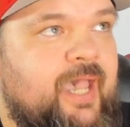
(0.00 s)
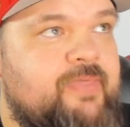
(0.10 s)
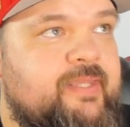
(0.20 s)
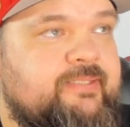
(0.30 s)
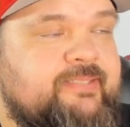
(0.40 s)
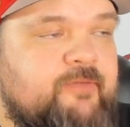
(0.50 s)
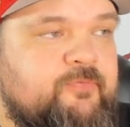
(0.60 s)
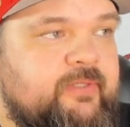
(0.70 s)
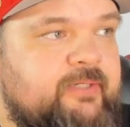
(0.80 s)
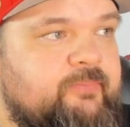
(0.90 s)
Guy that is
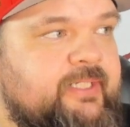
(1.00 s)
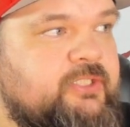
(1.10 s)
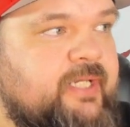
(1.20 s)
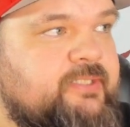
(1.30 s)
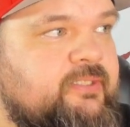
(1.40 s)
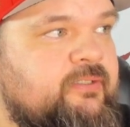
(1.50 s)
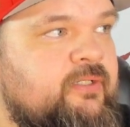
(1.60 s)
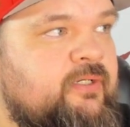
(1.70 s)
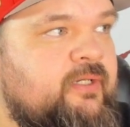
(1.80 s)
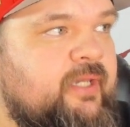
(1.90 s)
definitely ring chasing.
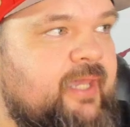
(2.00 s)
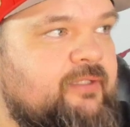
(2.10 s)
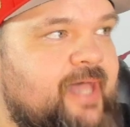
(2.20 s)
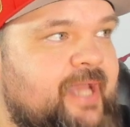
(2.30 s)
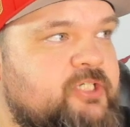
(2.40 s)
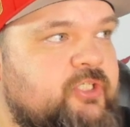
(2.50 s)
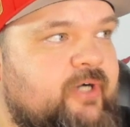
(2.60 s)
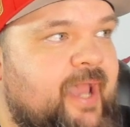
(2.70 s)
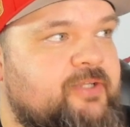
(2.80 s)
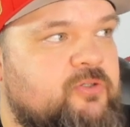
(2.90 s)
And last year
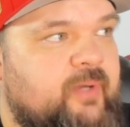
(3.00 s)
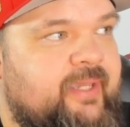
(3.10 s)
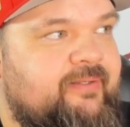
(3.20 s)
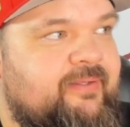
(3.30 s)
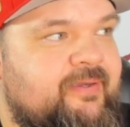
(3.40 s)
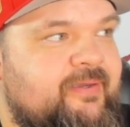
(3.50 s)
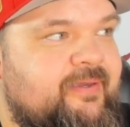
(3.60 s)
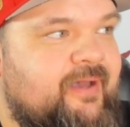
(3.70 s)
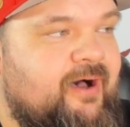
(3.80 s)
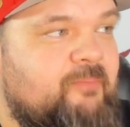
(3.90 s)
had to wait
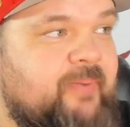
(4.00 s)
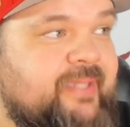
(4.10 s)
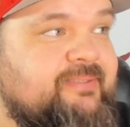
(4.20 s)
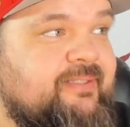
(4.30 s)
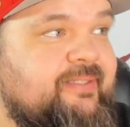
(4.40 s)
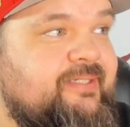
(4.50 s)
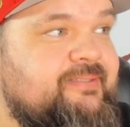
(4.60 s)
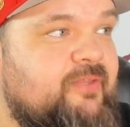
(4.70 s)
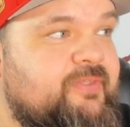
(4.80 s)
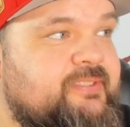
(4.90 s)
basically
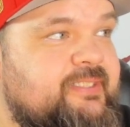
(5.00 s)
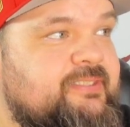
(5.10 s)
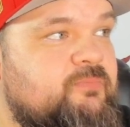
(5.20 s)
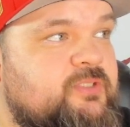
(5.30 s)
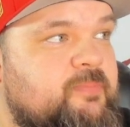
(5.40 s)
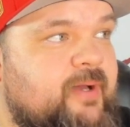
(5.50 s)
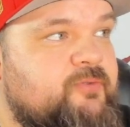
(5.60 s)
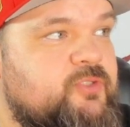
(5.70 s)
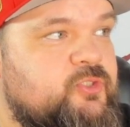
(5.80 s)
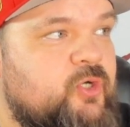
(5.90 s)
until the season was
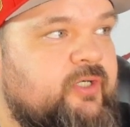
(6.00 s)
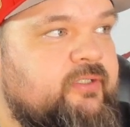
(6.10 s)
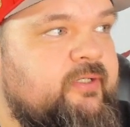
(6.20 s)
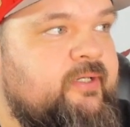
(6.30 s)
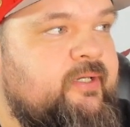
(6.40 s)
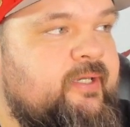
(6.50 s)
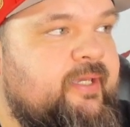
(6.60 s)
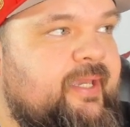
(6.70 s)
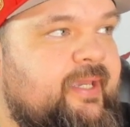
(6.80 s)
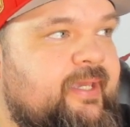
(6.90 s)
about to start.
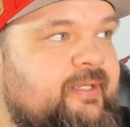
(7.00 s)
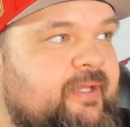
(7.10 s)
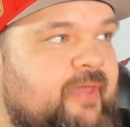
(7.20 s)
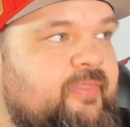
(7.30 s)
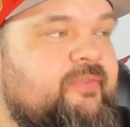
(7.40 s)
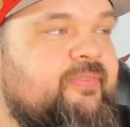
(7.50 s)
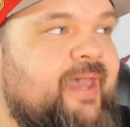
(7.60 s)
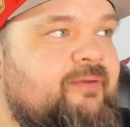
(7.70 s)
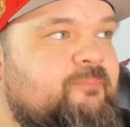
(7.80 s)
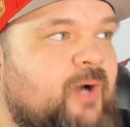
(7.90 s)
And I think
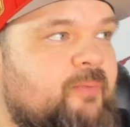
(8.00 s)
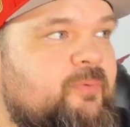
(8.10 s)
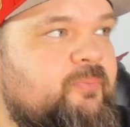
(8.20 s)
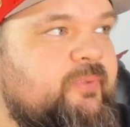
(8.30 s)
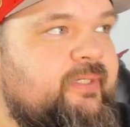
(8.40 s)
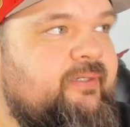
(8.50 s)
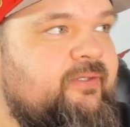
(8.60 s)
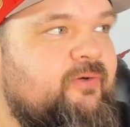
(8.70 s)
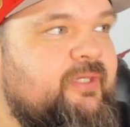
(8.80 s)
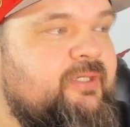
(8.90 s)
that probably,
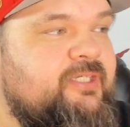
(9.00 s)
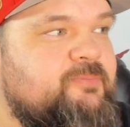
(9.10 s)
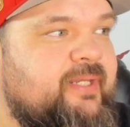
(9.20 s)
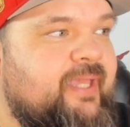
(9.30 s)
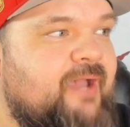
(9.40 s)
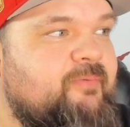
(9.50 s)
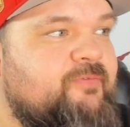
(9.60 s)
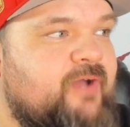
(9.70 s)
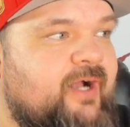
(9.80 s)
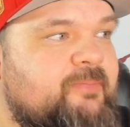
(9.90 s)
he's been a guy
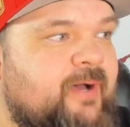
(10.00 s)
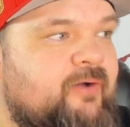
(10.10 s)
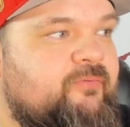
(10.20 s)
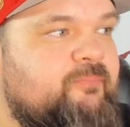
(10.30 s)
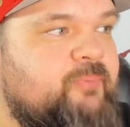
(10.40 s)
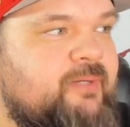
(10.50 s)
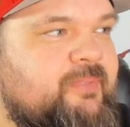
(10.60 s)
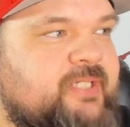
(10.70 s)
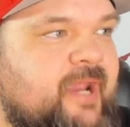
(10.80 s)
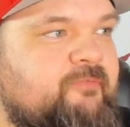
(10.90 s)
we've talked about pretty
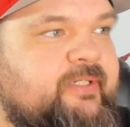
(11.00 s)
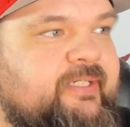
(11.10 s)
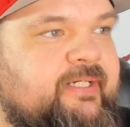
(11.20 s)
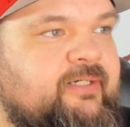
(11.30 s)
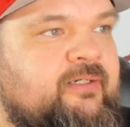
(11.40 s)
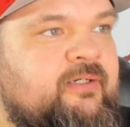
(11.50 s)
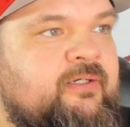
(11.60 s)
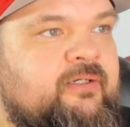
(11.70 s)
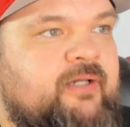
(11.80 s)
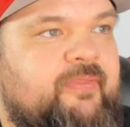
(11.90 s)
much every year.
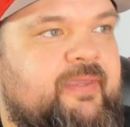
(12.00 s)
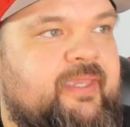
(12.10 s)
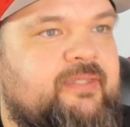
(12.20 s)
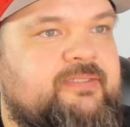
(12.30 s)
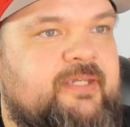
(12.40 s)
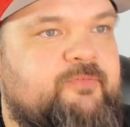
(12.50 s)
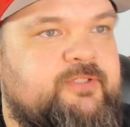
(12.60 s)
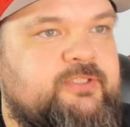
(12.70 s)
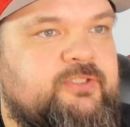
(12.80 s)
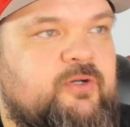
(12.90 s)
I think in San
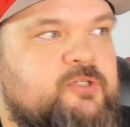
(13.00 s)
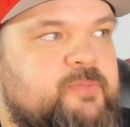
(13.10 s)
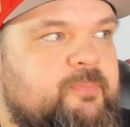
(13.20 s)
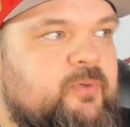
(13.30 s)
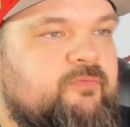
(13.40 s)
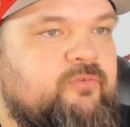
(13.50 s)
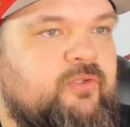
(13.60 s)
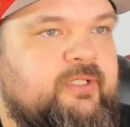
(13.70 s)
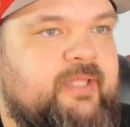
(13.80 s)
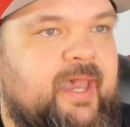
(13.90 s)
Francisco, as people have
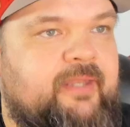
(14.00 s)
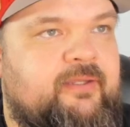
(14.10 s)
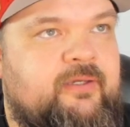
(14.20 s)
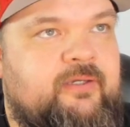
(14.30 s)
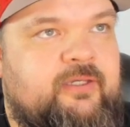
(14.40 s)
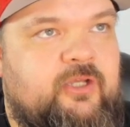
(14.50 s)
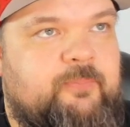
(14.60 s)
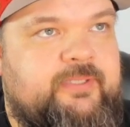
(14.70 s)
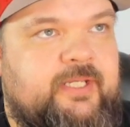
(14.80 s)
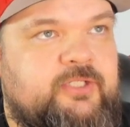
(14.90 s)
looked at,
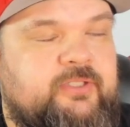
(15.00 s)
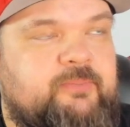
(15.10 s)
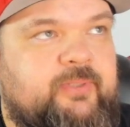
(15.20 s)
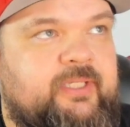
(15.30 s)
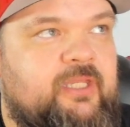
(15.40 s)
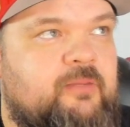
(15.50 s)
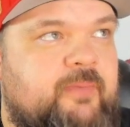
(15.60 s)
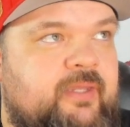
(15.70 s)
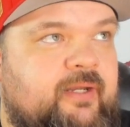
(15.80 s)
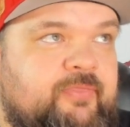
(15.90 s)
potentially bringing him
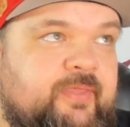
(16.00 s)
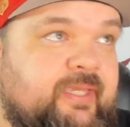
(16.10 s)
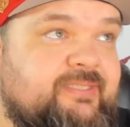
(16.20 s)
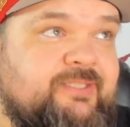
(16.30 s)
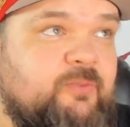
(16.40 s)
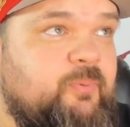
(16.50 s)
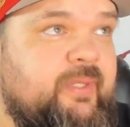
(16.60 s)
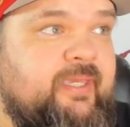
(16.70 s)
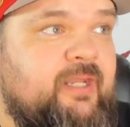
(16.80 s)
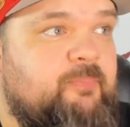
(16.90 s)
in. And I think he's still
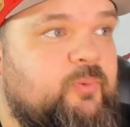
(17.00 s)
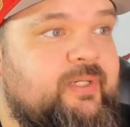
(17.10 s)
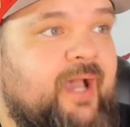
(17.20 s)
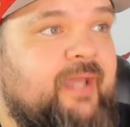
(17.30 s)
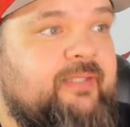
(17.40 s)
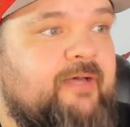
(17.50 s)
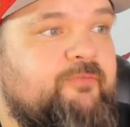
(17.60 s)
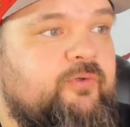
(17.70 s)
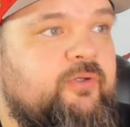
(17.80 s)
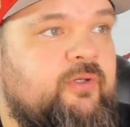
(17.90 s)
playing at a pretty high
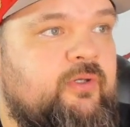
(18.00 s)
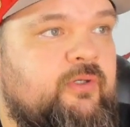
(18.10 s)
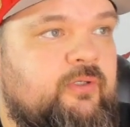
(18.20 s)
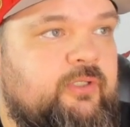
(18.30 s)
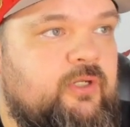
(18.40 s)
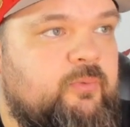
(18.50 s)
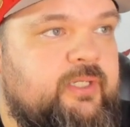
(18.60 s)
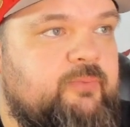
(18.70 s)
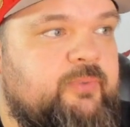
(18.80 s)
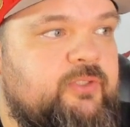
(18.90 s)
level.
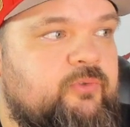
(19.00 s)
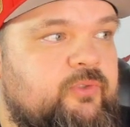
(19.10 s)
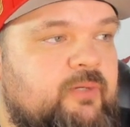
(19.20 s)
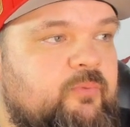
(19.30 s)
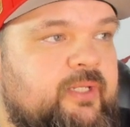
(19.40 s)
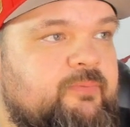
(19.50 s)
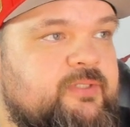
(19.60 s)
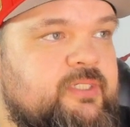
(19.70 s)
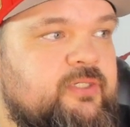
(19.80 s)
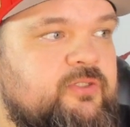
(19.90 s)
When you look at what he
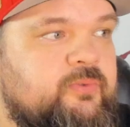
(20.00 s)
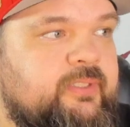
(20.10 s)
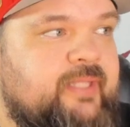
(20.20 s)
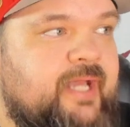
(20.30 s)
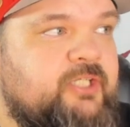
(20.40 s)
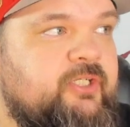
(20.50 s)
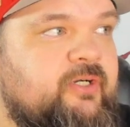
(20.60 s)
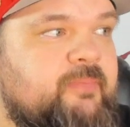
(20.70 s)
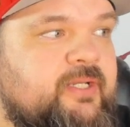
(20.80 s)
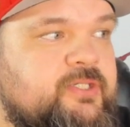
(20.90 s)
was doing last
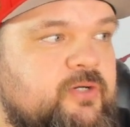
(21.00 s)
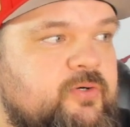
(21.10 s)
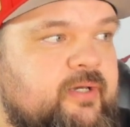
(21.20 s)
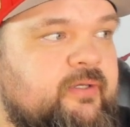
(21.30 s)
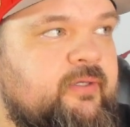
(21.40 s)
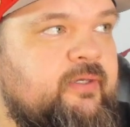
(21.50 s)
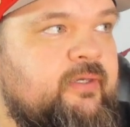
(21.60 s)
year in Minnesota,